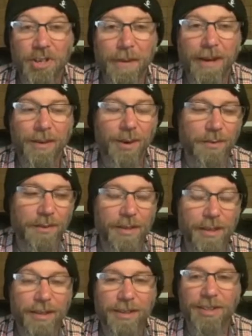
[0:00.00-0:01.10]
about over the
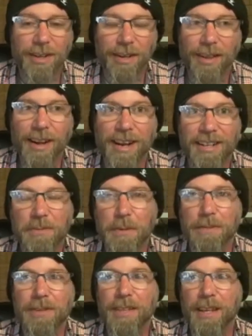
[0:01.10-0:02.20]
years online is
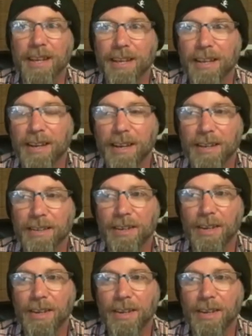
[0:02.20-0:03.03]
people saying uh,